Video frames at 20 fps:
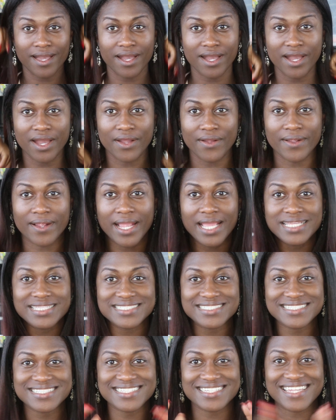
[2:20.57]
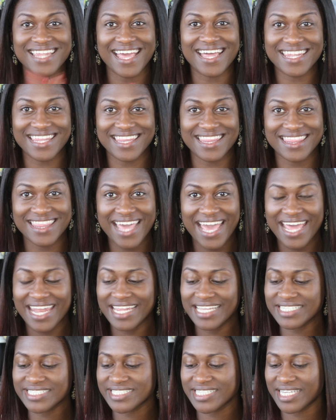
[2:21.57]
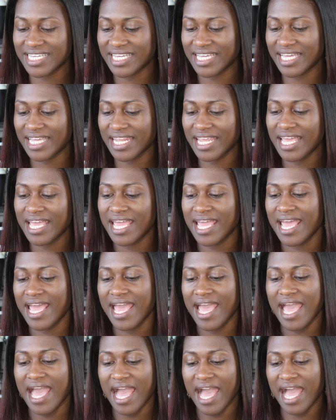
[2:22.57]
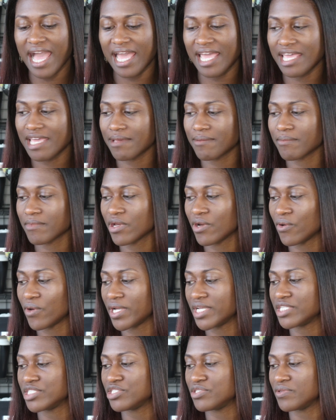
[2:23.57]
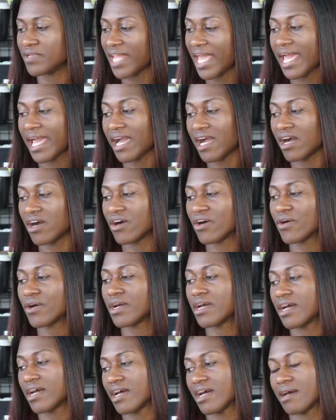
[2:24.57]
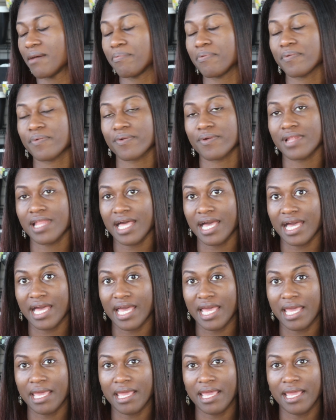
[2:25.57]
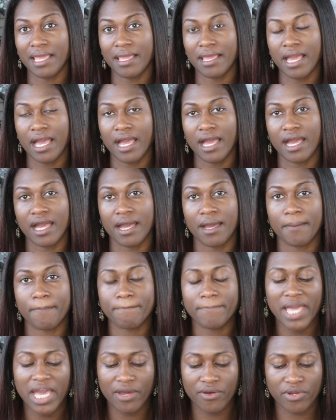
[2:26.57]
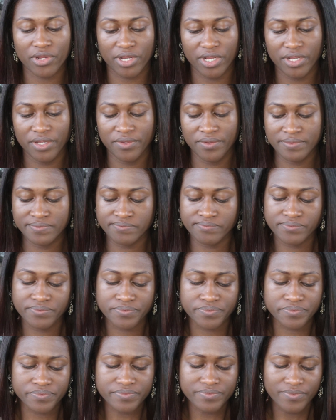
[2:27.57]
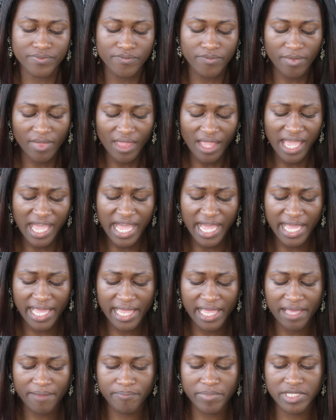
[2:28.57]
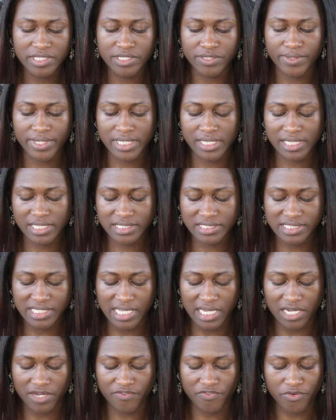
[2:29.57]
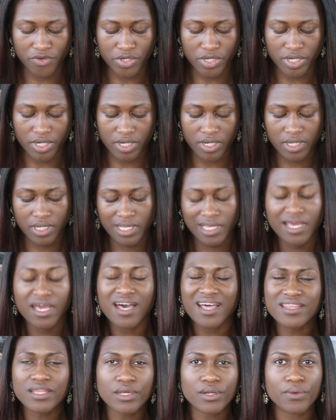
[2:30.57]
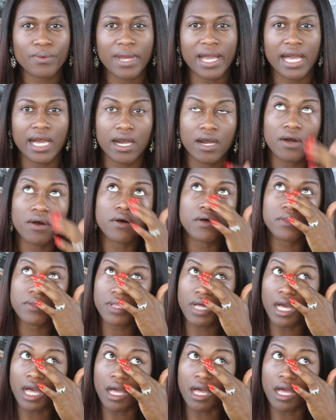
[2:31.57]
Alright, so now that that is good, I am going to now apply powder. I have been doing this now for a little while,